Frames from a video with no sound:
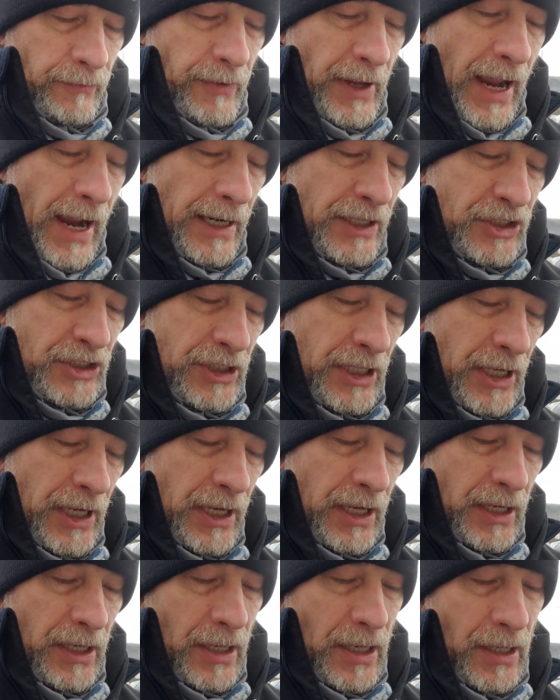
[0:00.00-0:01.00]

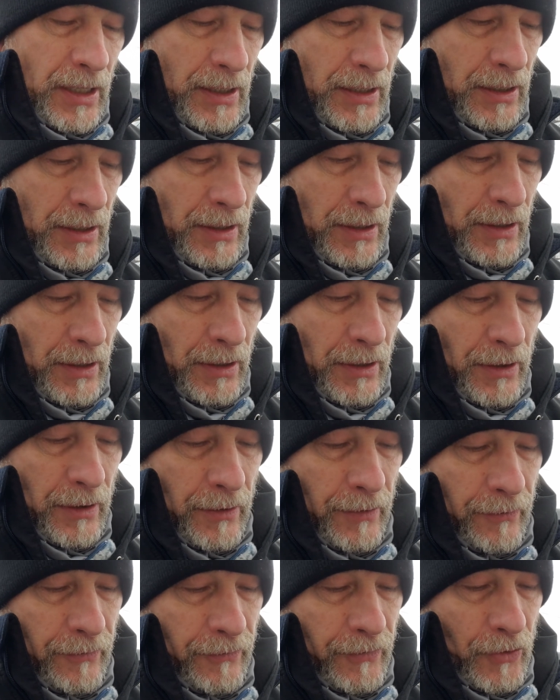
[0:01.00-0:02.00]
vaccine
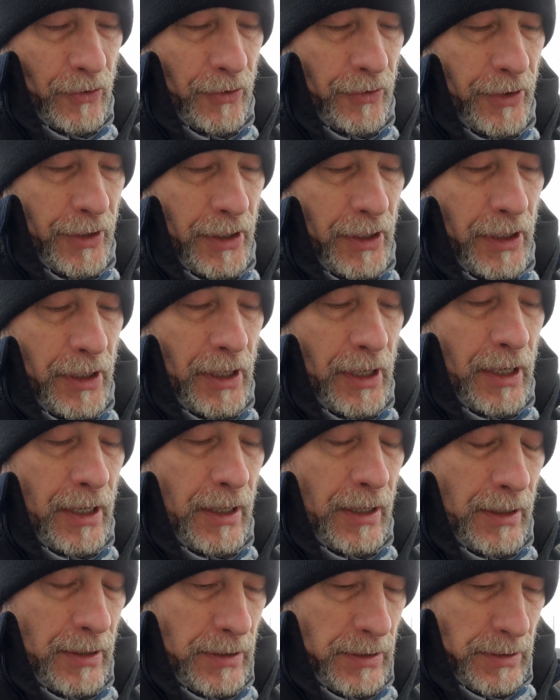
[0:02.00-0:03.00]
for the
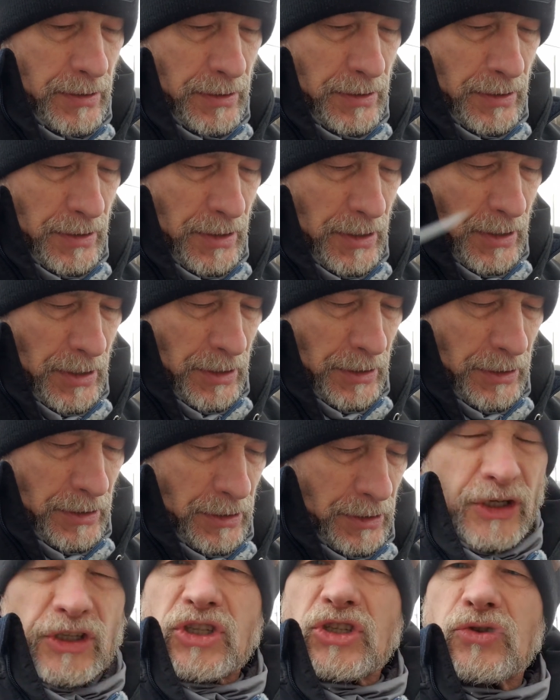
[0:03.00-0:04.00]
Moderna
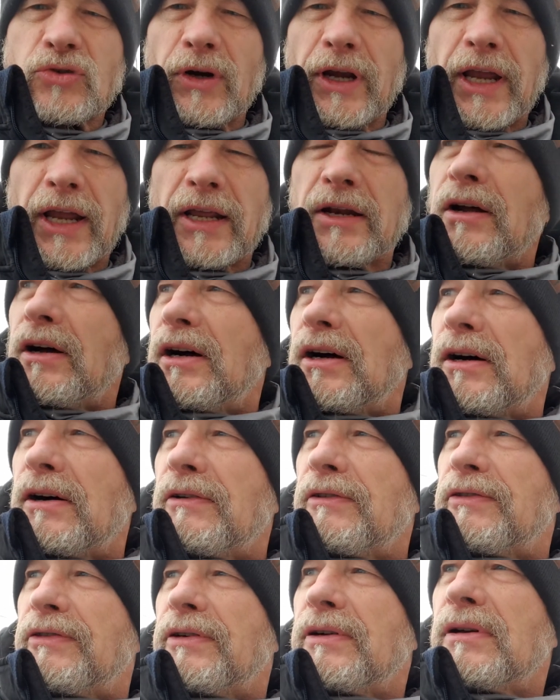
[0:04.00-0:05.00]
strain
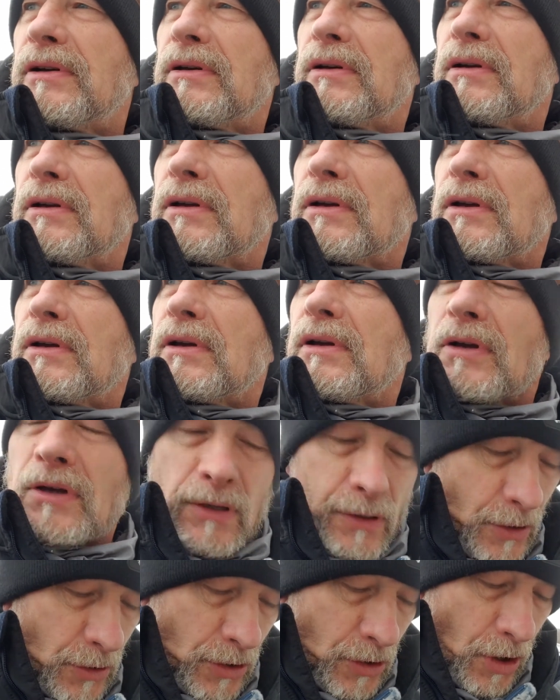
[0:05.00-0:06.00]
of
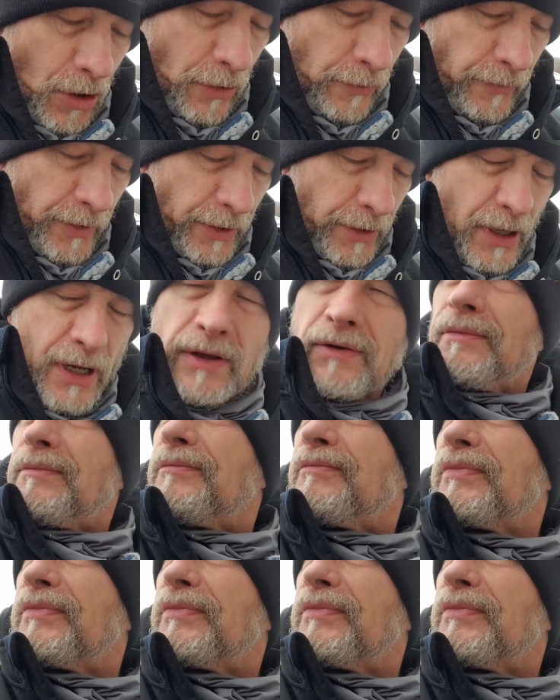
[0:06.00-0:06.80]
COVID.